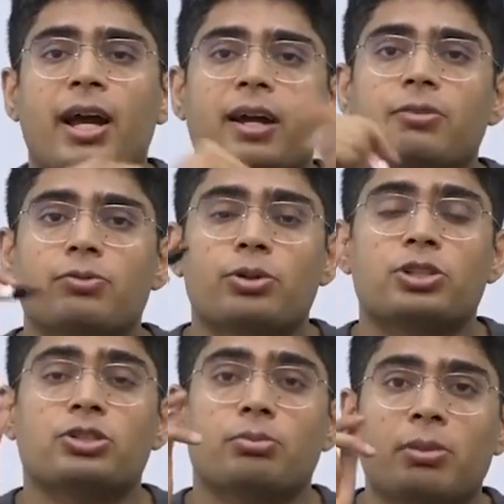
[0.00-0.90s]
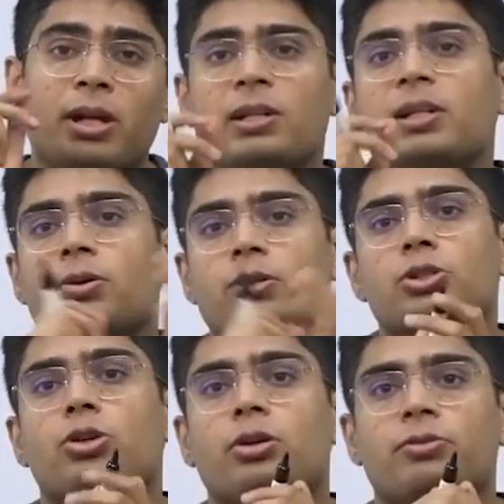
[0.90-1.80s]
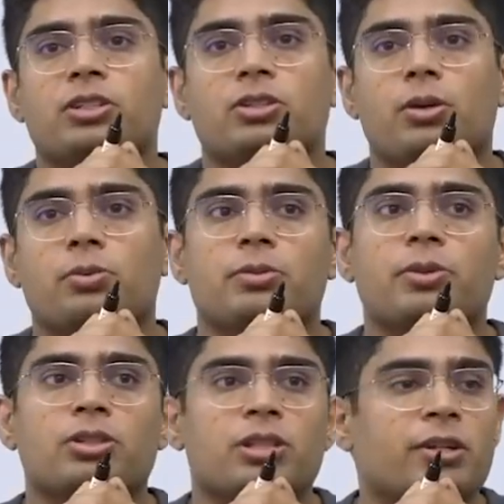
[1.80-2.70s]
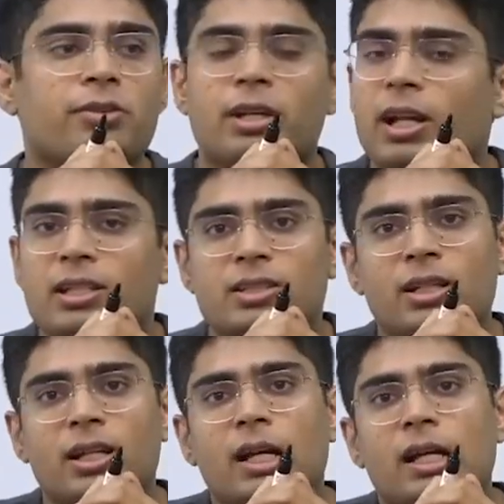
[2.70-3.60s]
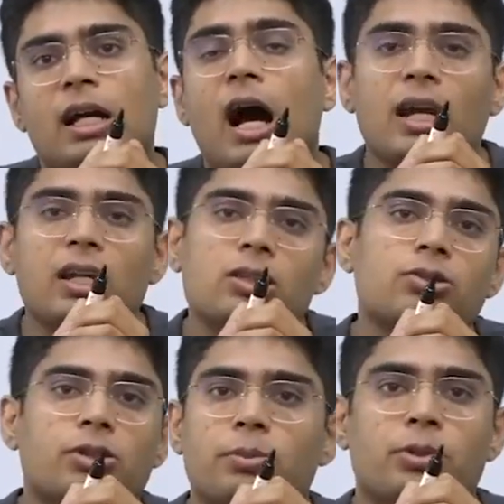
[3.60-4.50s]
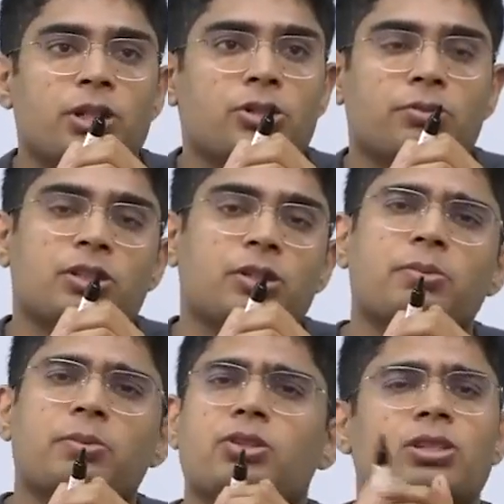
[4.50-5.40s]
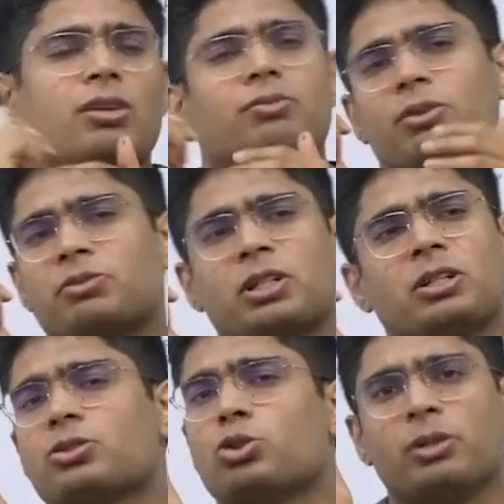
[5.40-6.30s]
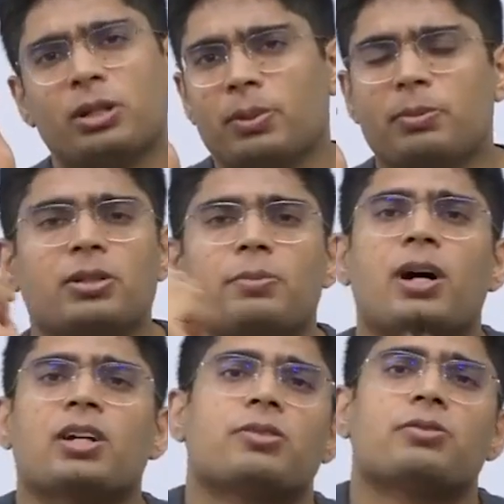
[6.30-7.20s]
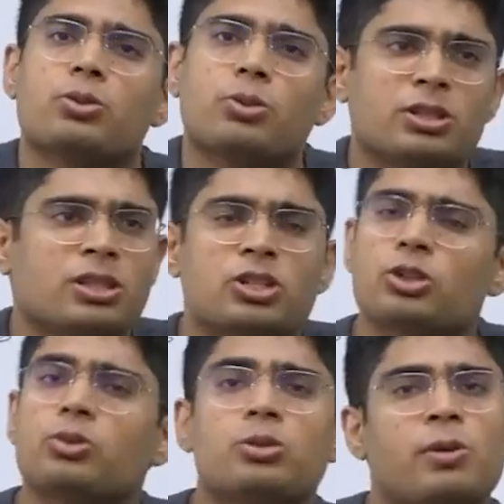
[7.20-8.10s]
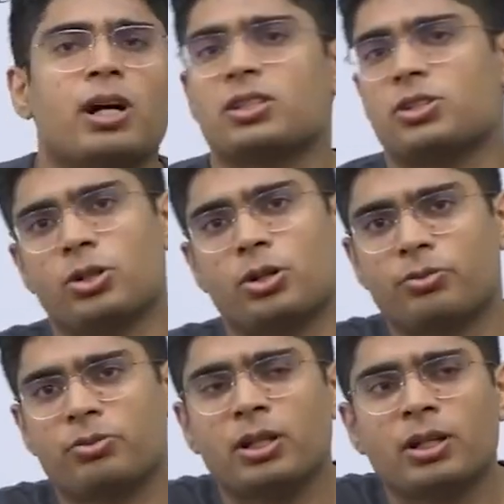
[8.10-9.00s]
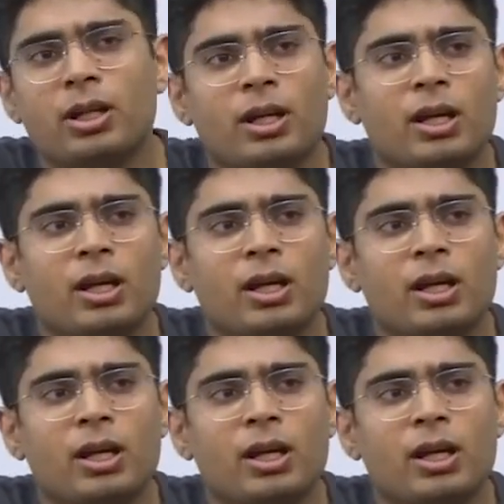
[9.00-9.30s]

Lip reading: had focused mainly on geography as an optional, because I realized the high scoring potential of the subject, because we've seen so many people in the past have scored such good marks in geography.